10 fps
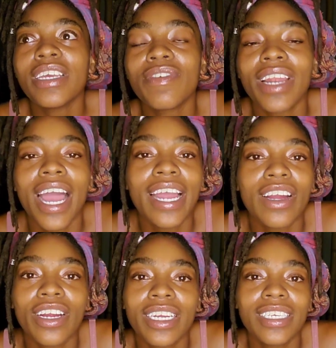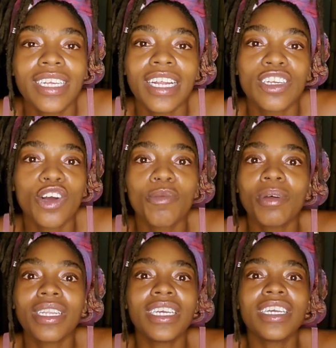in hierarchies. I don't
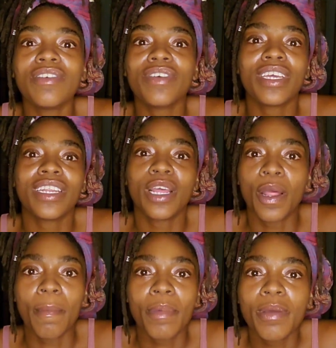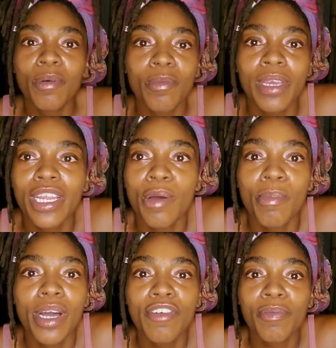believe in people being
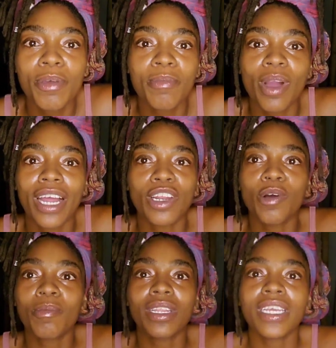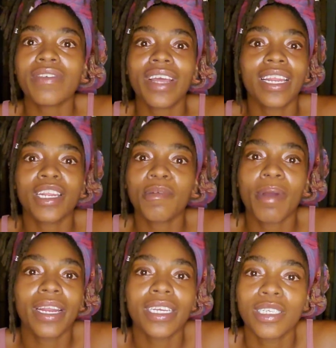above people. I don't believe that
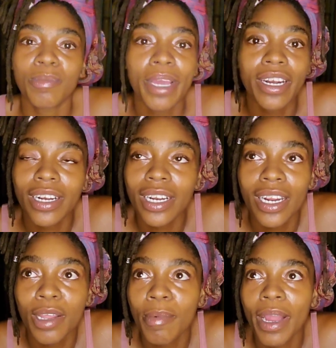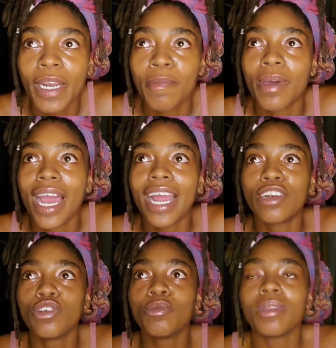anybody is better than anybody, but I
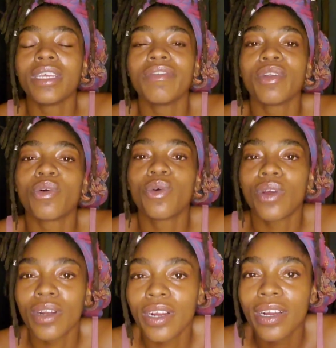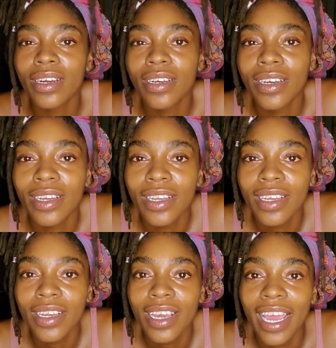do believe in order.
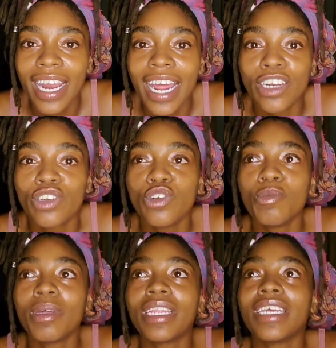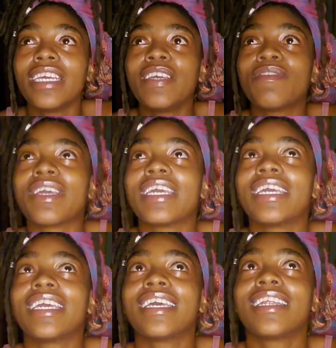And I do believe
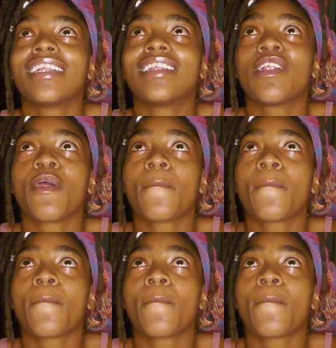in